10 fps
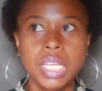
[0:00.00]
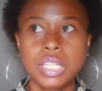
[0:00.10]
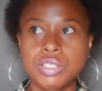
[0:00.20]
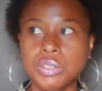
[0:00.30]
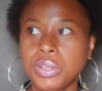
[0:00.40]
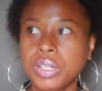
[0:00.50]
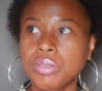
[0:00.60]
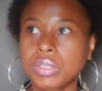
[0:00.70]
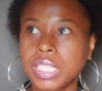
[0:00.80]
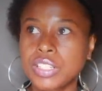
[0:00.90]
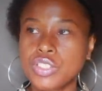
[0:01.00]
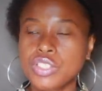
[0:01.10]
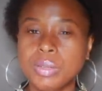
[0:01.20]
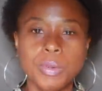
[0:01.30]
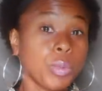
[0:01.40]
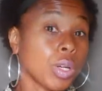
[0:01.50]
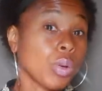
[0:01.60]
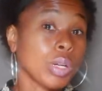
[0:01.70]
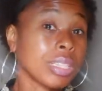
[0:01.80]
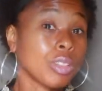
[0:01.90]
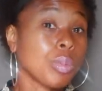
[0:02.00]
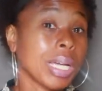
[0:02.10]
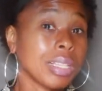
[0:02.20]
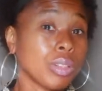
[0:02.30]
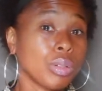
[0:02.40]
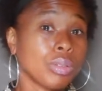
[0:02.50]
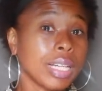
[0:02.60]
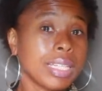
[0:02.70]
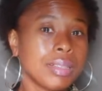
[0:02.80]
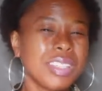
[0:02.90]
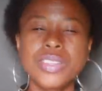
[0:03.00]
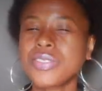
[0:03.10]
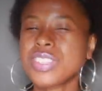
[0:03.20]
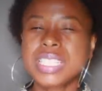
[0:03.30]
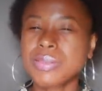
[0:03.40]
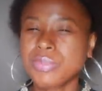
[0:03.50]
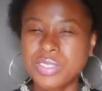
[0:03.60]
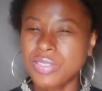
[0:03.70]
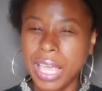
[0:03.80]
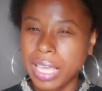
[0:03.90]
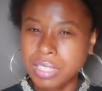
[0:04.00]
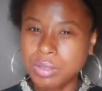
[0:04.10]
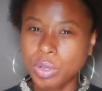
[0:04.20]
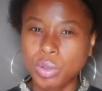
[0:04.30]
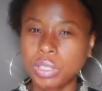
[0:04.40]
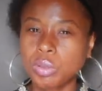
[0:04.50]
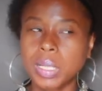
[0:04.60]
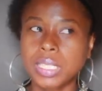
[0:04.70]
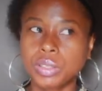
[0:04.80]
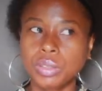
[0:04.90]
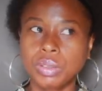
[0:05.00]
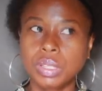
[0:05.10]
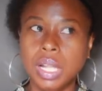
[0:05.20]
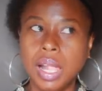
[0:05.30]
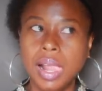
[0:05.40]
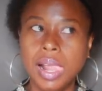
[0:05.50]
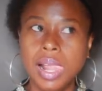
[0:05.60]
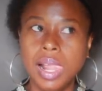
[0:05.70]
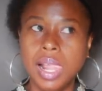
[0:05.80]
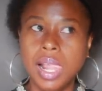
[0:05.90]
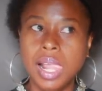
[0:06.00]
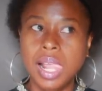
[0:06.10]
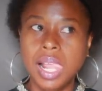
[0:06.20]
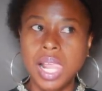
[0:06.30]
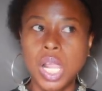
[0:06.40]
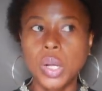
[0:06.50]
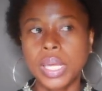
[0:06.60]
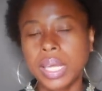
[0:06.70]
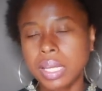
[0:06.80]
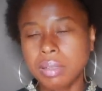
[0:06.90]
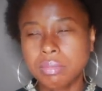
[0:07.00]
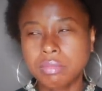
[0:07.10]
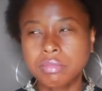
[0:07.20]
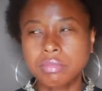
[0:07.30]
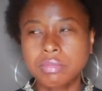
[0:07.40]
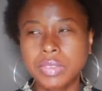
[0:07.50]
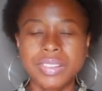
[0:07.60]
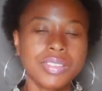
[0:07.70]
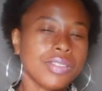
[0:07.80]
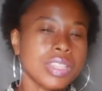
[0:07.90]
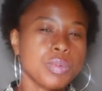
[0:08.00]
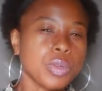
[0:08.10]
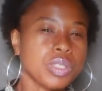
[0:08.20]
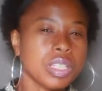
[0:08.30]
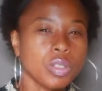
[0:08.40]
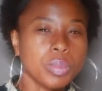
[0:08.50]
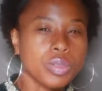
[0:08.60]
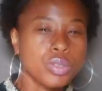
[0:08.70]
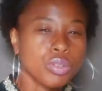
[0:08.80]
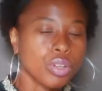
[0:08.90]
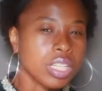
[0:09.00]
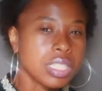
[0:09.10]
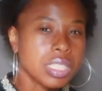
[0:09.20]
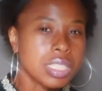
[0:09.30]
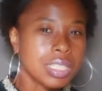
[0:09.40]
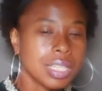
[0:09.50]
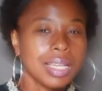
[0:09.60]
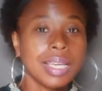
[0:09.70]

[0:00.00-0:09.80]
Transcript: So you're in a relationship and we're going little by little, right? Even if it seems fast, we're going little by little. Okay. I've given this person a little bit of trust.